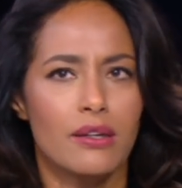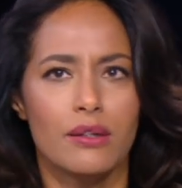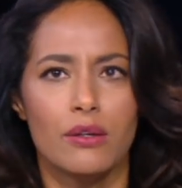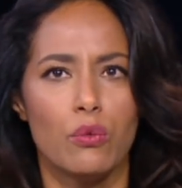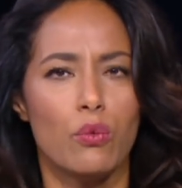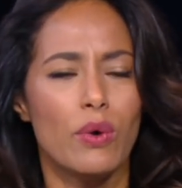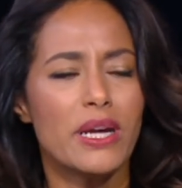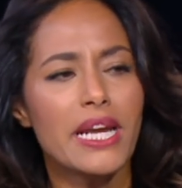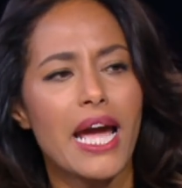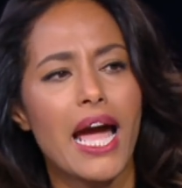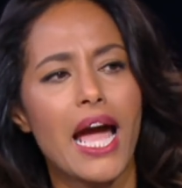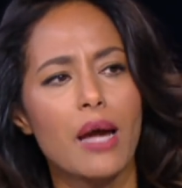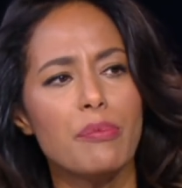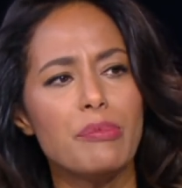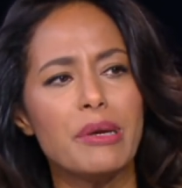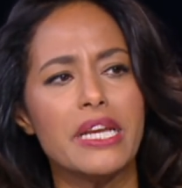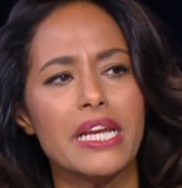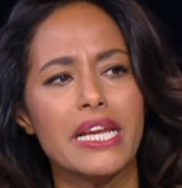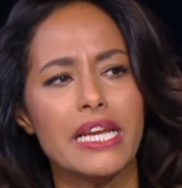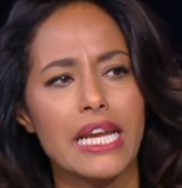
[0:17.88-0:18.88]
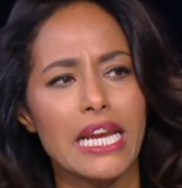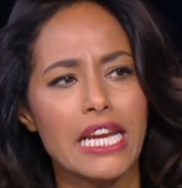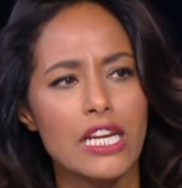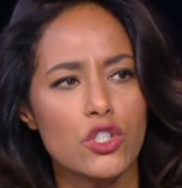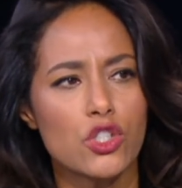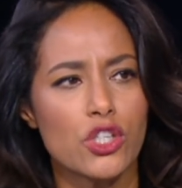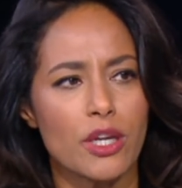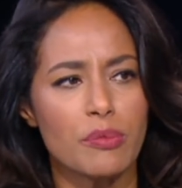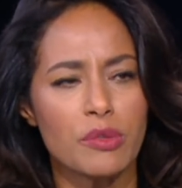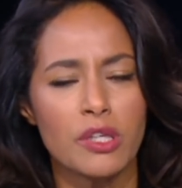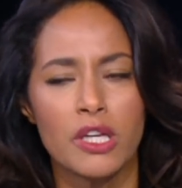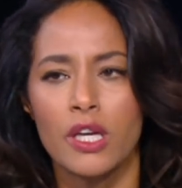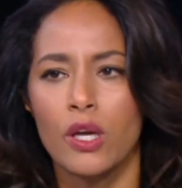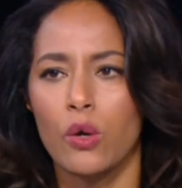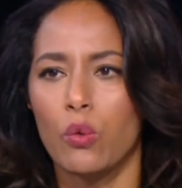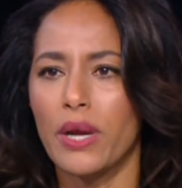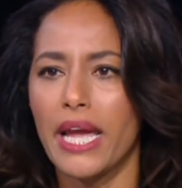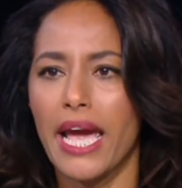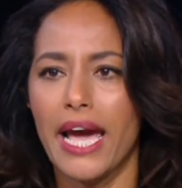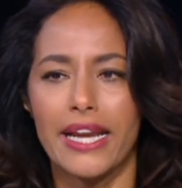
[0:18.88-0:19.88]
What happened in Egypt?
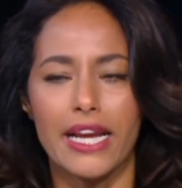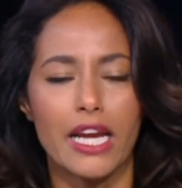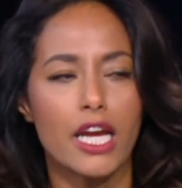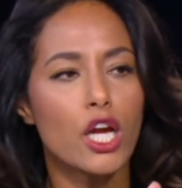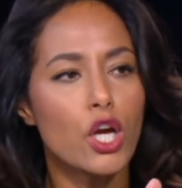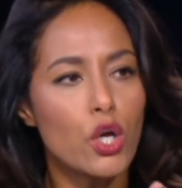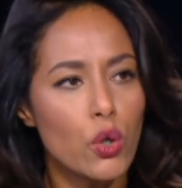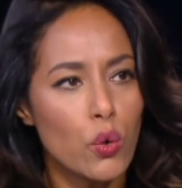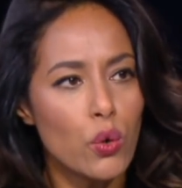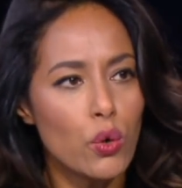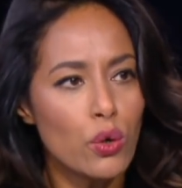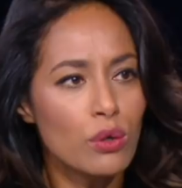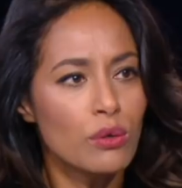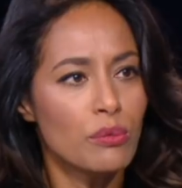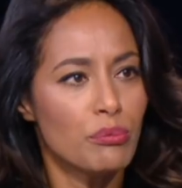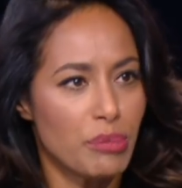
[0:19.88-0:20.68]
We had a coup,